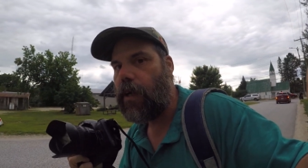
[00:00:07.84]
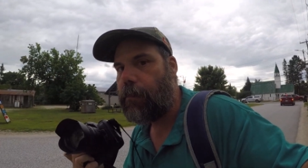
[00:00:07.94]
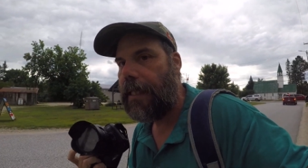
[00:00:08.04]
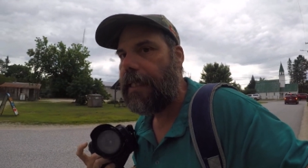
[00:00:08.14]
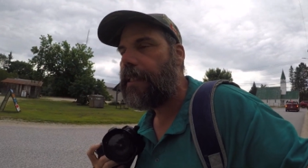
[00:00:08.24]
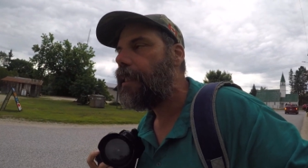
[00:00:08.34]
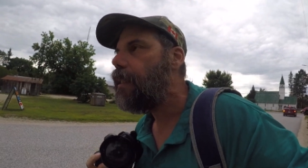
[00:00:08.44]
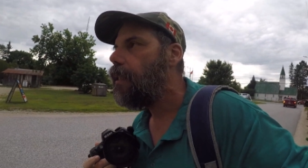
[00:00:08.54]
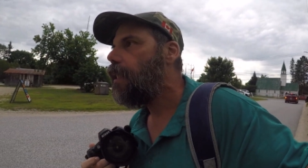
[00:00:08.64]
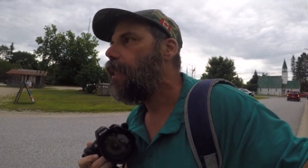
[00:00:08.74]
it for up here
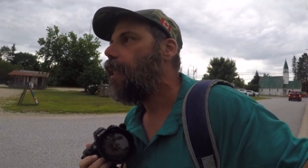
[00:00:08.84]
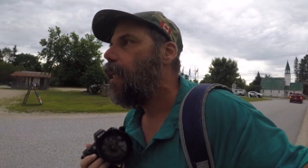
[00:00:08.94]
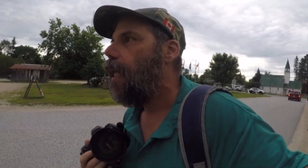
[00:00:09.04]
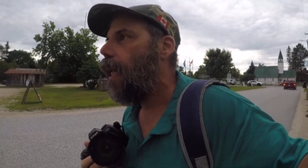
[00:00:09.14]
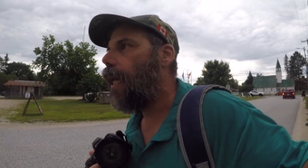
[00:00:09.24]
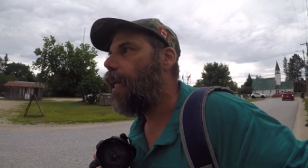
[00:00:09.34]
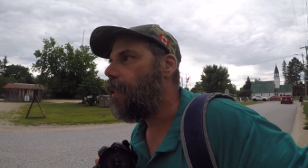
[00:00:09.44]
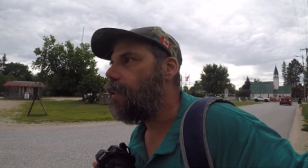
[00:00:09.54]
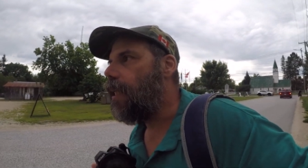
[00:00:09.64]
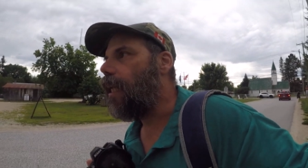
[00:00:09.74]

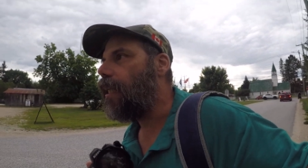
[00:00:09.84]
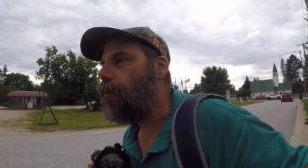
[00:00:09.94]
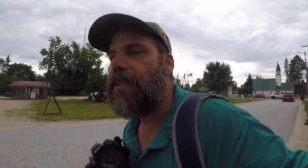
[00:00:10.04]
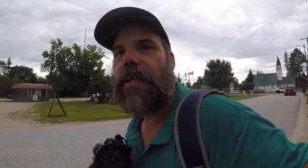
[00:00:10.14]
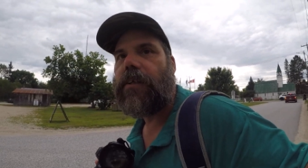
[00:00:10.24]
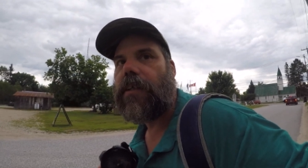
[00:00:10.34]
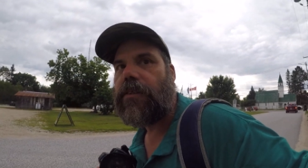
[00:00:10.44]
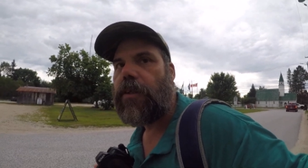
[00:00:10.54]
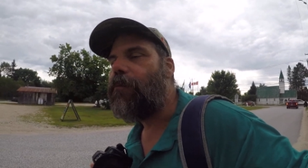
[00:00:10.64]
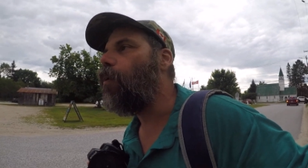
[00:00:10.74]
and uh, i'm going to be
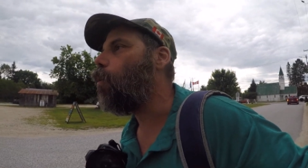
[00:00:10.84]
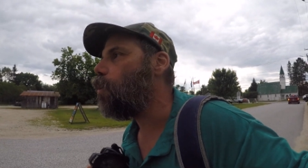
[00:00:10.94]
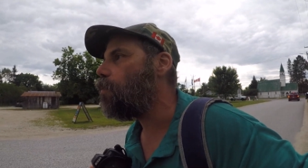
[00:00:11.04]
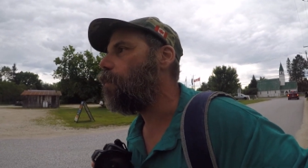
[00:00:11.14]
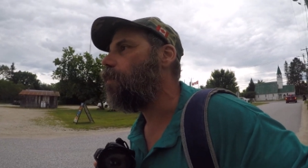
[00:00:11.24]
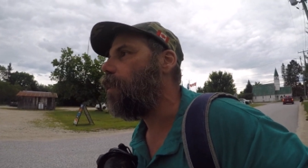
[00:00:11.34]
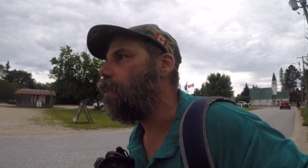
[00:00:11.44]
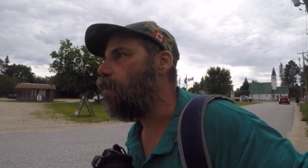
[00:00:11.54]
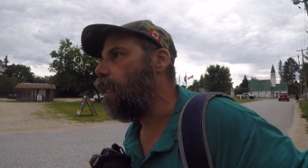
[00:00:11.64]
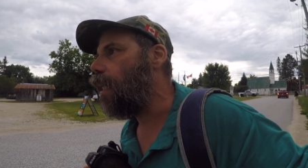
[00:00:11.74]
sending her some photos for
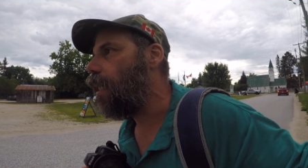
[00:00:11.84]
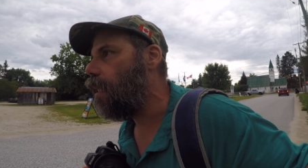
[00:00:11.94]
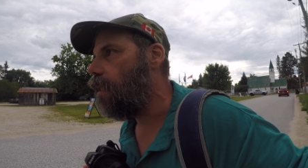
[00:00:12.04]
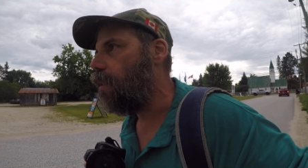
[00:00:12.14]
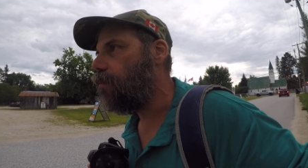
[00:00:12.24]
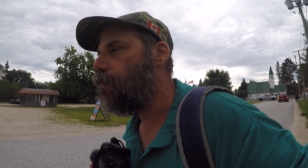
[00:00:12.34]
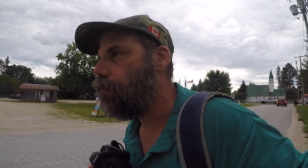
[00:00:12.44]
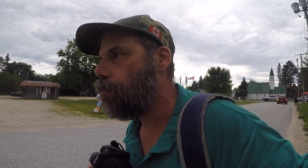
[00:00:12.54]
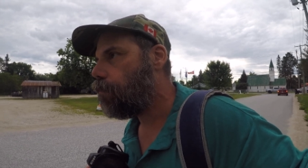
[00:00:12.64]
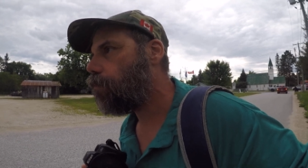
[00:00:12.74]
their uh,
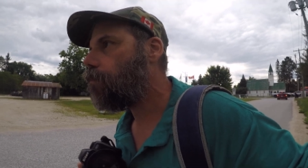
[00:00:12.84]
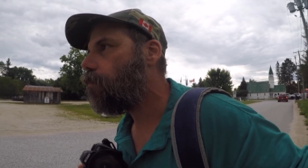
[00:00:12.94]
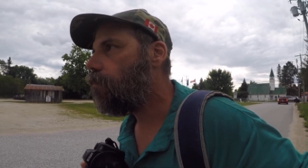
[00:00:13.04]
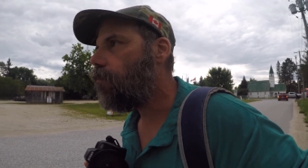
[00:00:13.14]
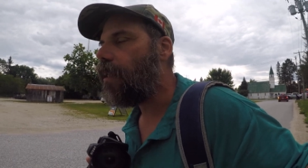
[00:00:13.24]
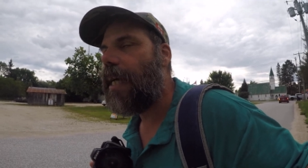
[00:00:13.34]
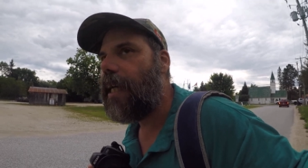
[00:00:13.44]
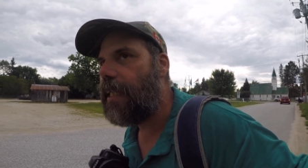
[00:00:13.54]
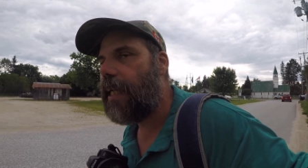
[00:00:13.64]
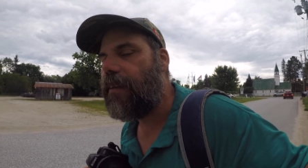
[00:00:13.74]

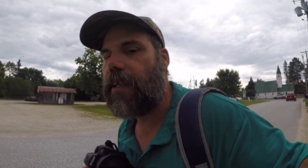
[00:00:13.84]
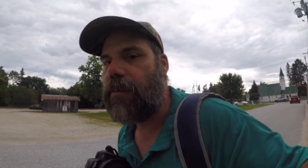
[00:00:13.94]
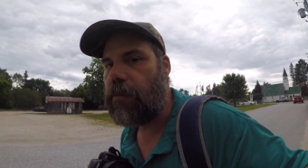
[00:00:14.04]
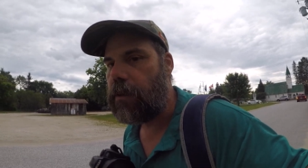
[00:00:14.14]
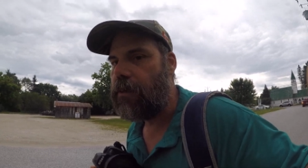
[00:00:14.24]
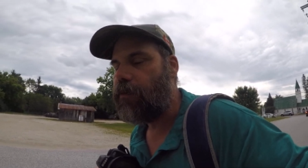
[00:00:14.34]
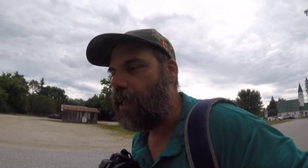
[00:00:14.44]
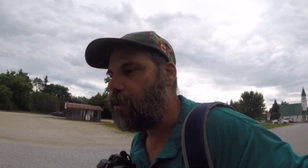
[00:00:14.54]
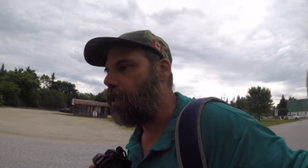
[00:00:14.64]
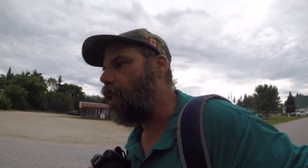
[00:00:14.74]
I, I, can't think of the word
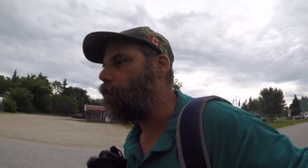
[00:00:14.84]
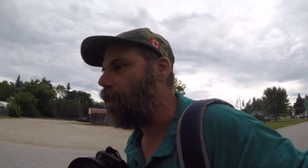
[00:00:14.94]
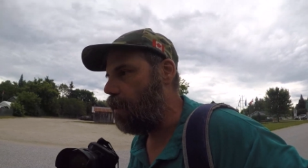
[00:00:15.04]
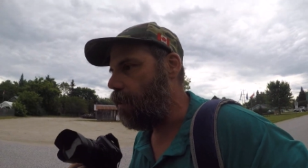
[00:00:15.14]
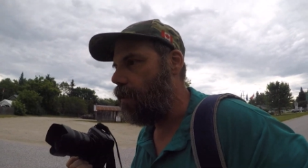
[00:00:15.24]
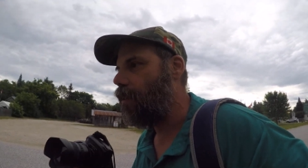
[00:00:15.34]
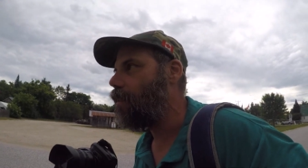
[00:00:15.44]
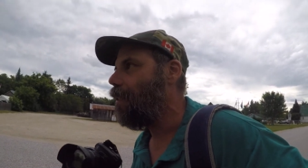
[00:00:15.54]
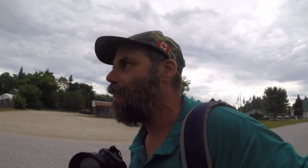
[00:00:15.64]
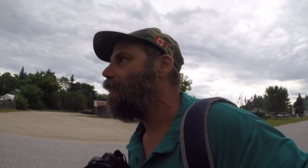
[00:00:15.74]
in french right now but the,
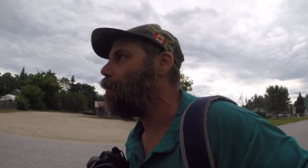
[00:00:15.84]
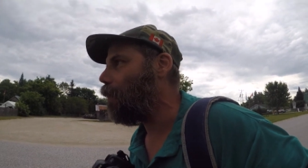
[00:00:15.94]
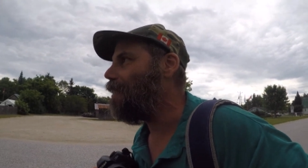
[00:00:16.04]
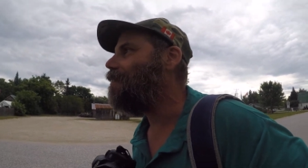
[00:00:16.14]
the, the